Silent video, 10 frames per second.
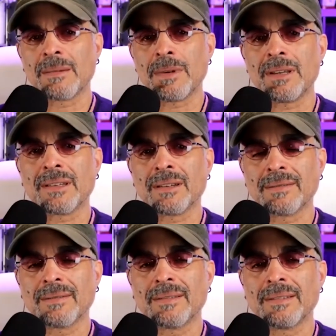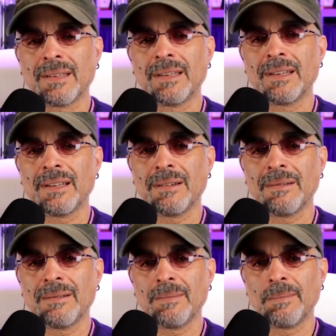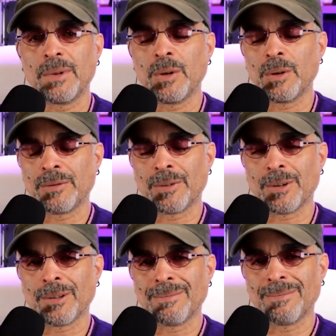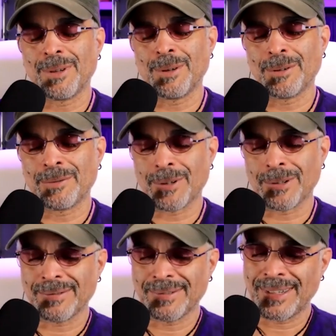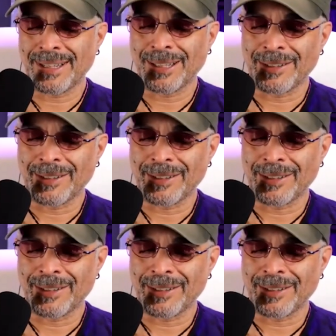amazing. Beautiful, beautiful. I love